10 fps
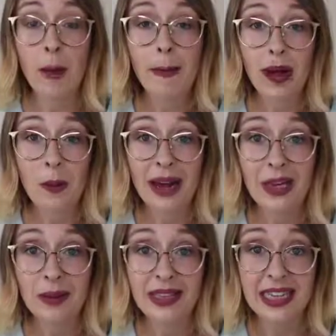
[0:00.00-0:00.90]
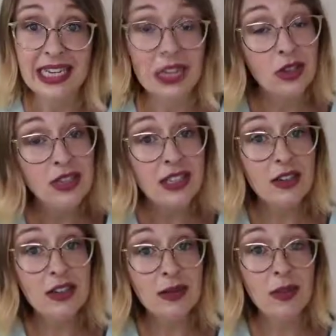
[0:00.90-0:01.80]
about plant based eating,
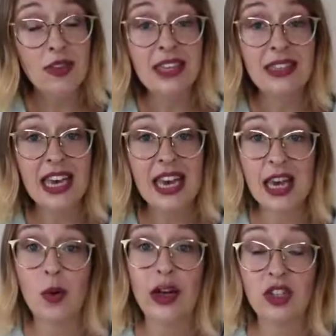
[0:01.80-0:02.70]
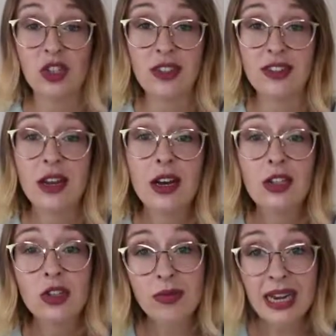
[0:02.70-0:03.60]
consider some of these key questions
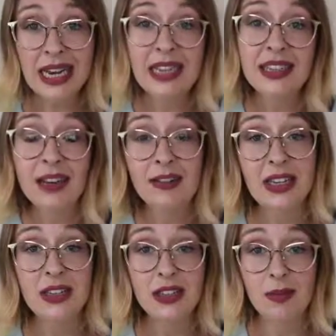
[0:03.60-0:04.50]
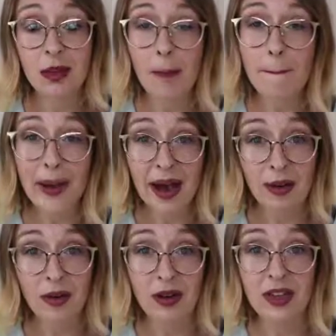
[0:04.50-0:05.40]
to really delve into some of the
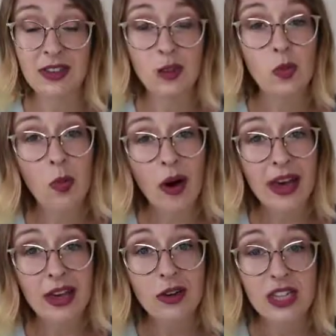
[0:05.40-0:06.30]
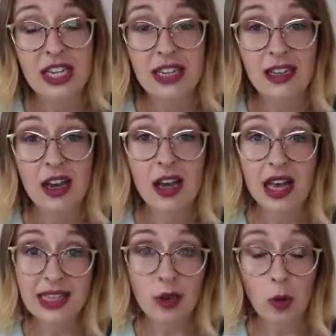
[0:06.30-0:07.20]
background as to why your teen
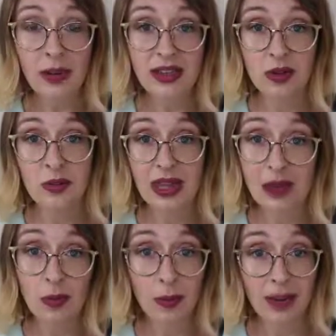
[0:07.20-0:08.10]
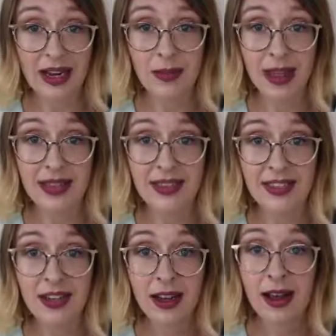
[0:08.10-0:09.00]
is hoping to eat more plant
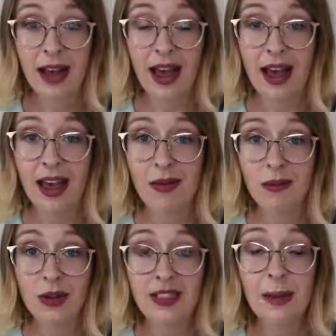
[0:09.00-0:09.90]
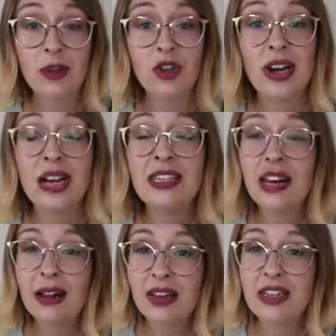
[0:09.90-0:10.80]
based. Um, for example, try and
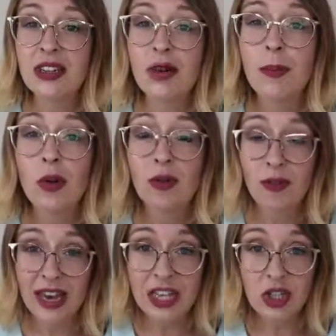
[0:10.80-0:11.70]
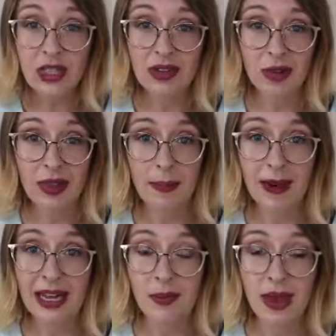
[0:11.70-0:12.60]
delve into the motivations for their
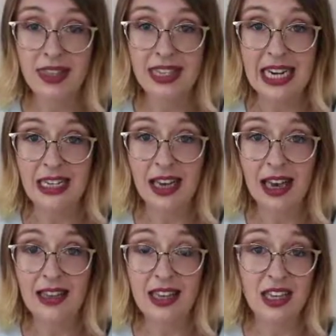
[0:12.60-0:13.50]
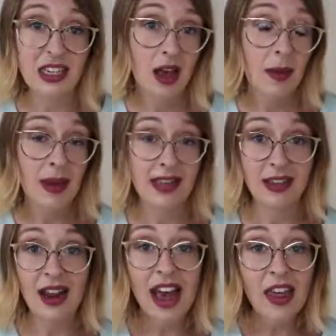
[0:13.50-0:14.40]
plant based eating. Is it based
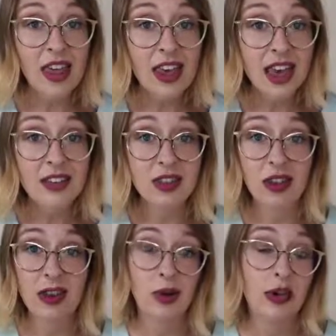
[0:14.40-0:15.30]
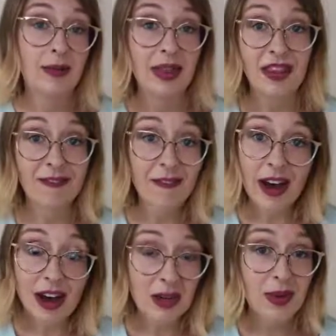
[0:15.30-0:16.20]
on ethics? Are they worried about the
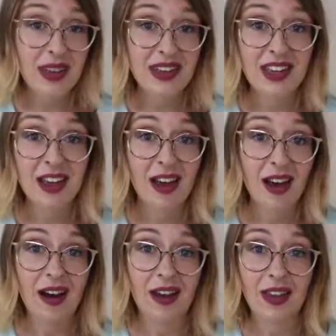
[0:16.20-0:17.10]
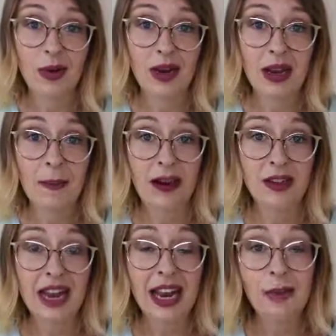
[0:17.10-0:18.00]
environment? Are they worried
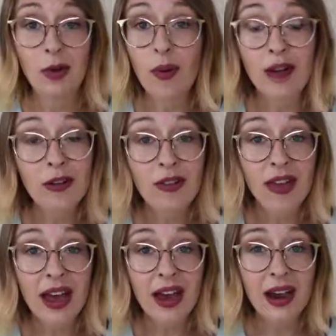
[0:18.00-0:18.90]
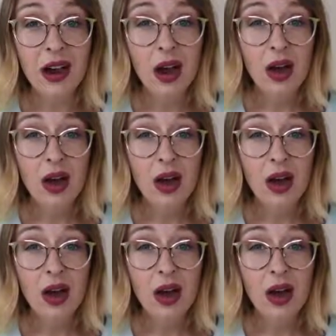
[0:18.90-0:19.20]
about animal welfare?